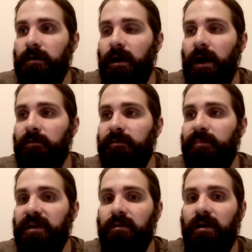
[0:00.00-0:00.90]
I would be
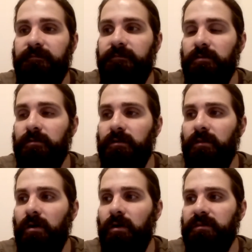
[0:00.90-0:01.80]
a lot further
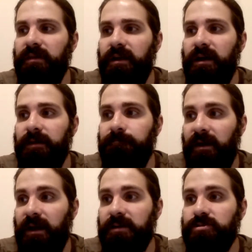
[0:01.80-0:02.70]
along than I
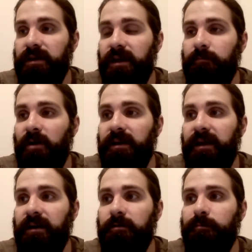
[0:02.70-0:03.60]
actually am right now.